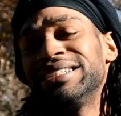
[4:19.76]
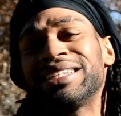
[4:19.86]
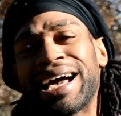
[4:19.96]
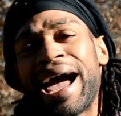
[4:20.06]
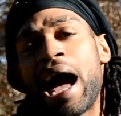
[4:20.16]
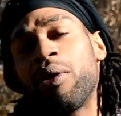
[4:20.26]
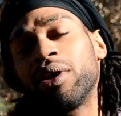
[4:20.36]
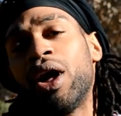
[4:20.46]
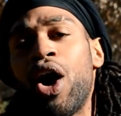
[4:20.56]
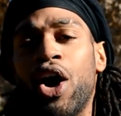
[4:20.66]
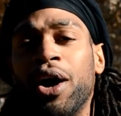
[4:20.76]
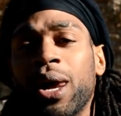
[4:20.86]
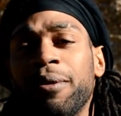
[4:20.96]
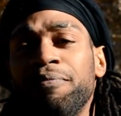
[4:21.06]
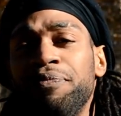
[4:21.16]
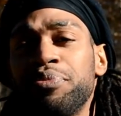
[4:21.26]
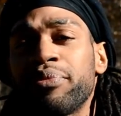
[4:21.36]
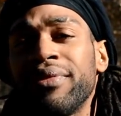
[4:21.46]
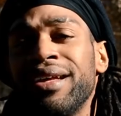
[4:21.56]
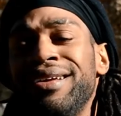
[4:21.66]
it's like an hour long. Yeah.
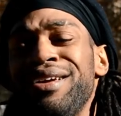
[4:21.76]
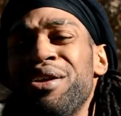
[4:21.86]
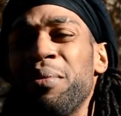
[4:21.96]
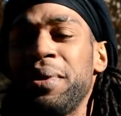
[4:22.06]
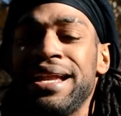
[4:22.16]
You know what I mean?